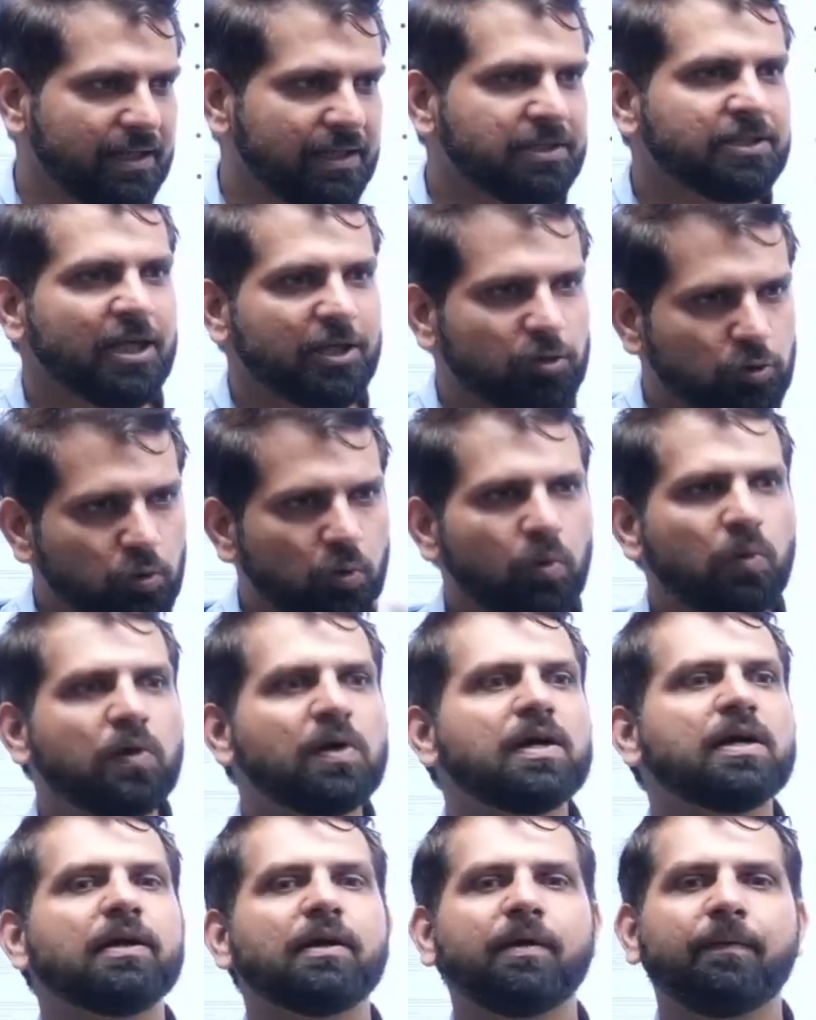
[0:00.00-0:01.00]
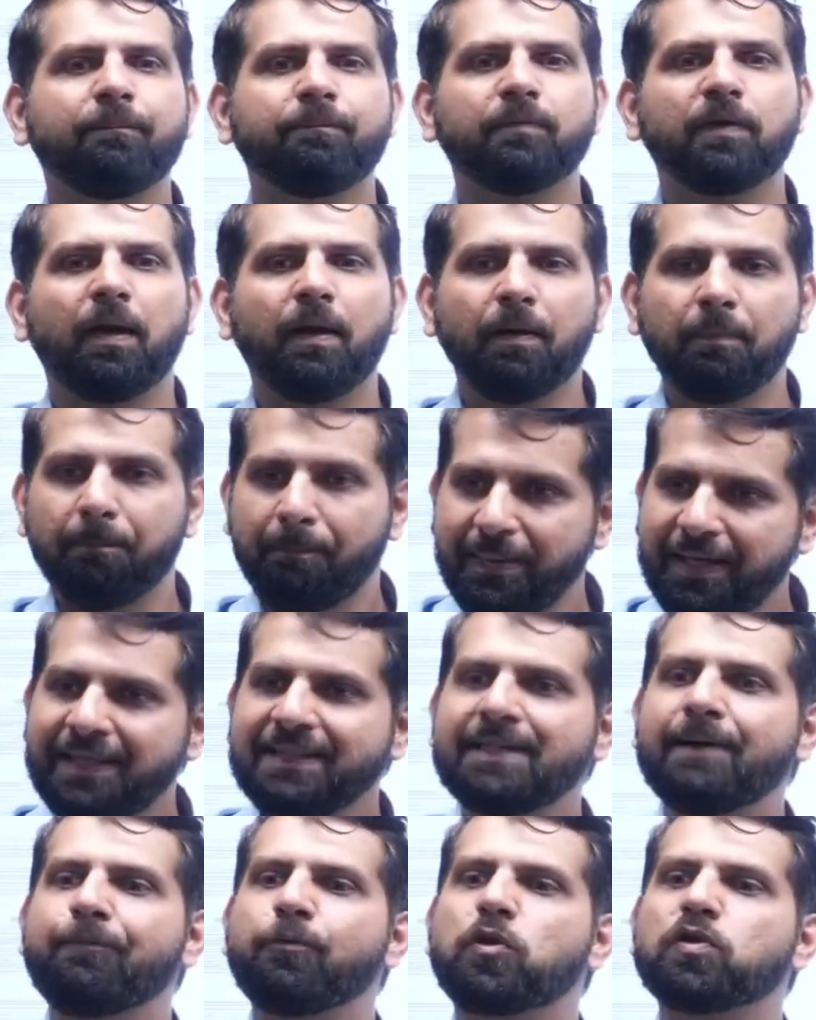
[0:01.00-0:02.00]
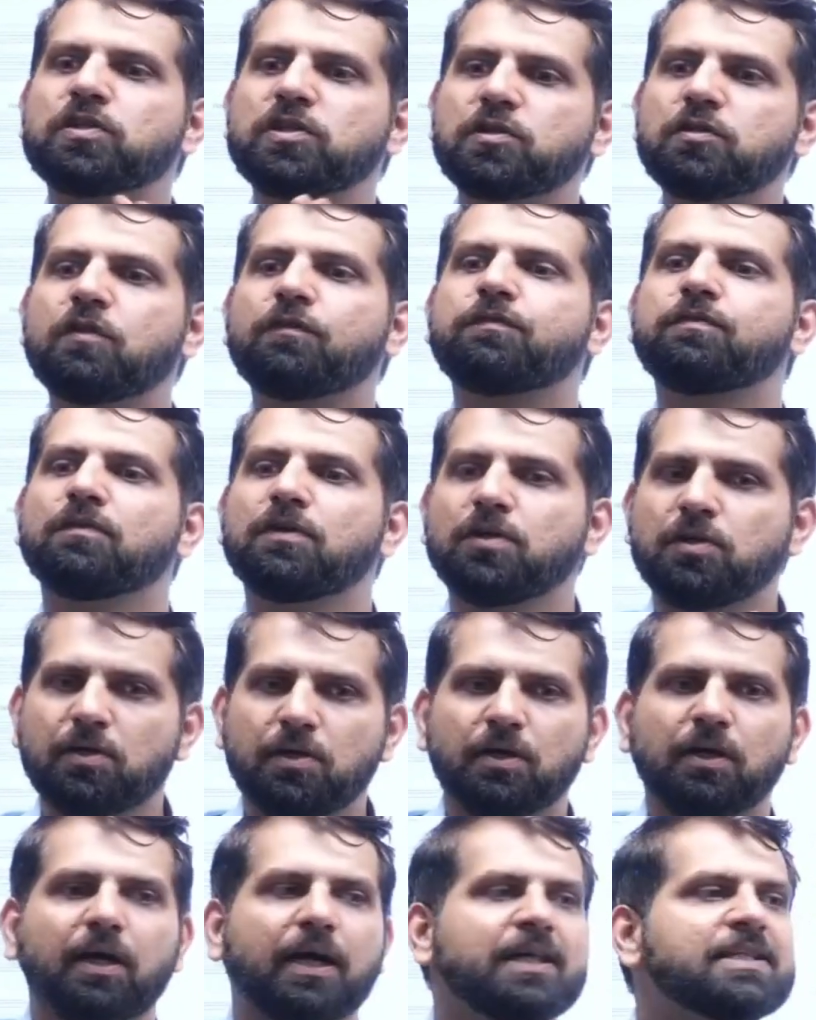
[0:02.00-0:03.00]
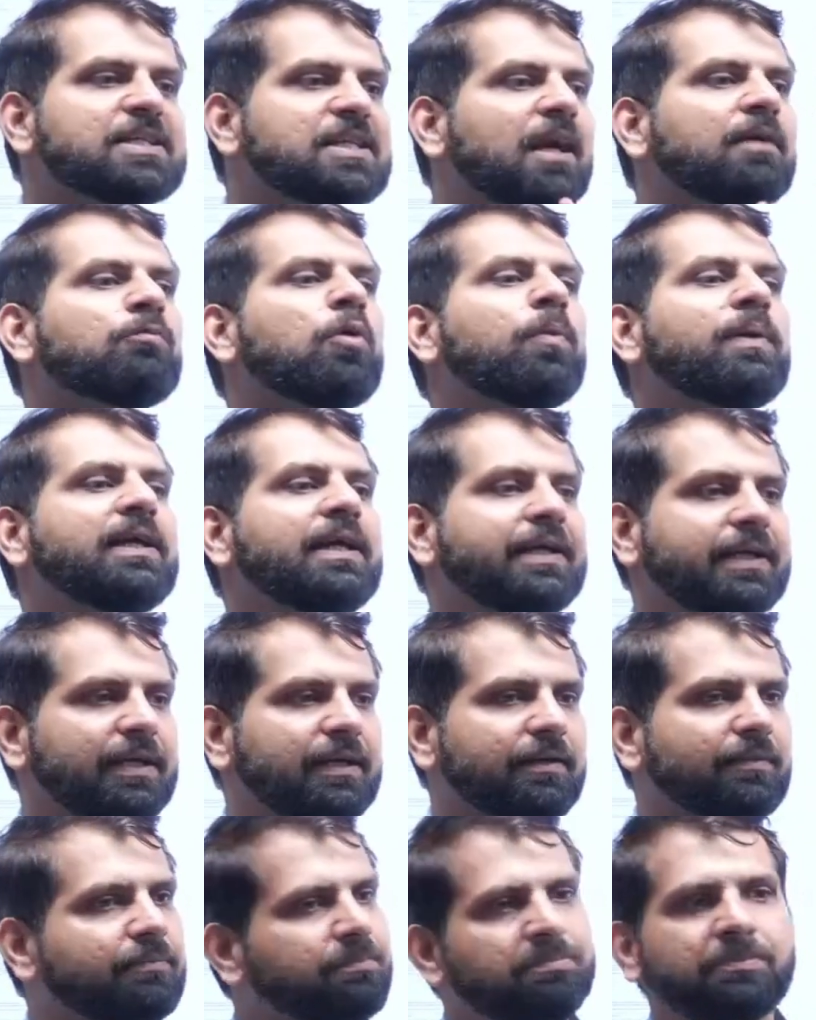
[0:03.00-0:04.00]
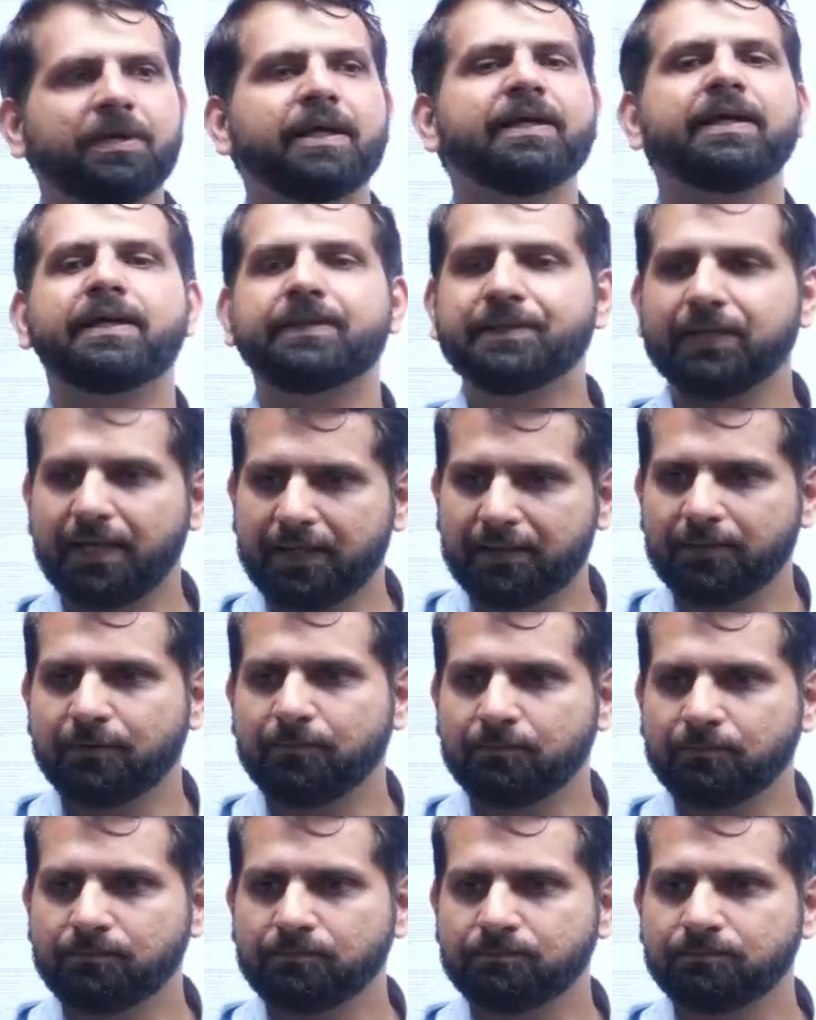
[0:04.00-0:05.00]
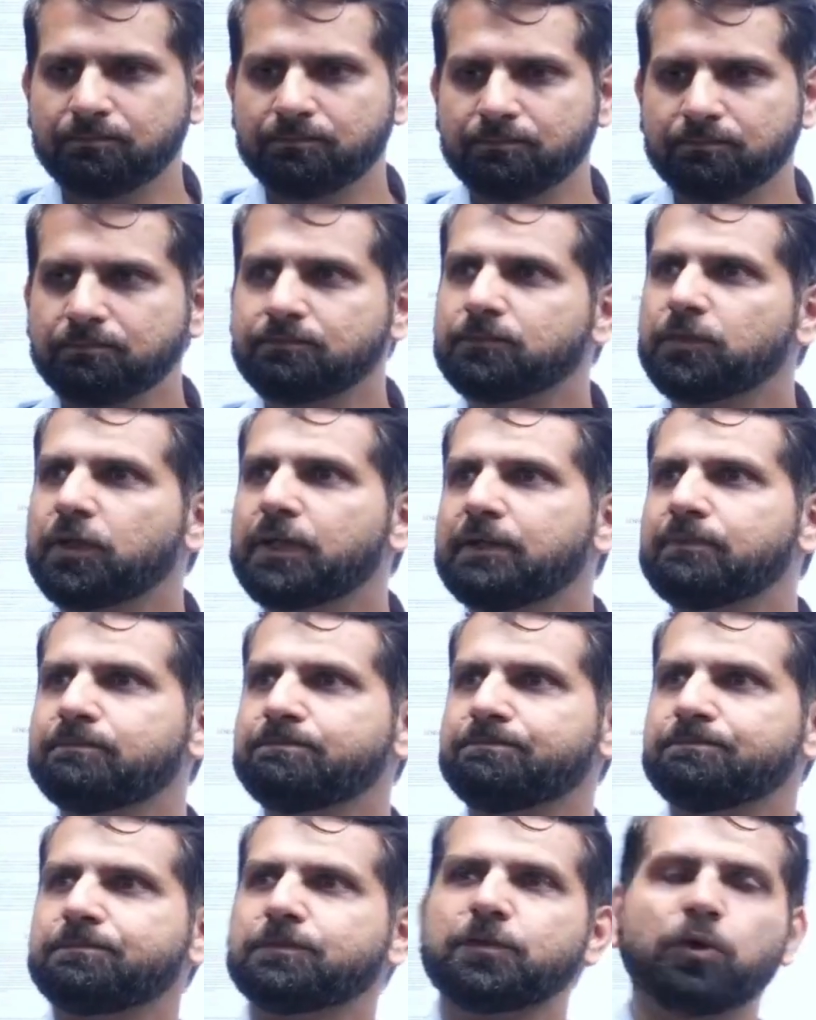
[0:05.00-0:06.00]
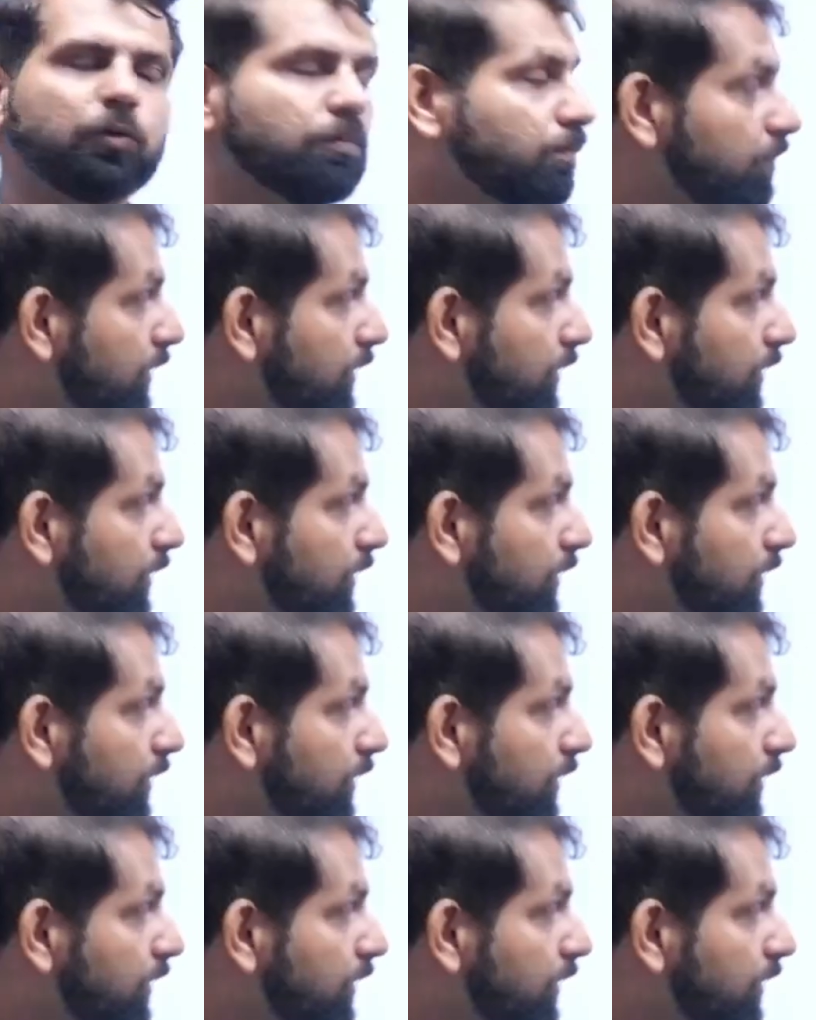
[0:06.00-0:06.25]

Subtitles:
Just to be in the process of cultural mobility, they did that. Okay, so